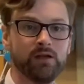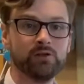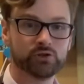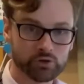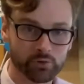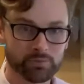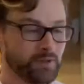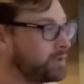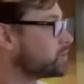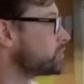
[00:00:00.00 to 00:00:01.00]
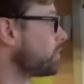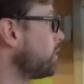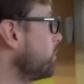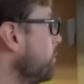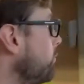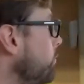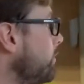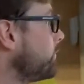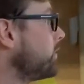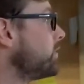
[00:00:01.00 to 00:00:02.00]
So, starting off
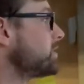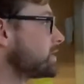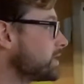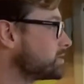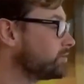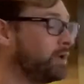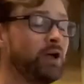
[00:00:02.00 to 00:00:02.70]
with the title.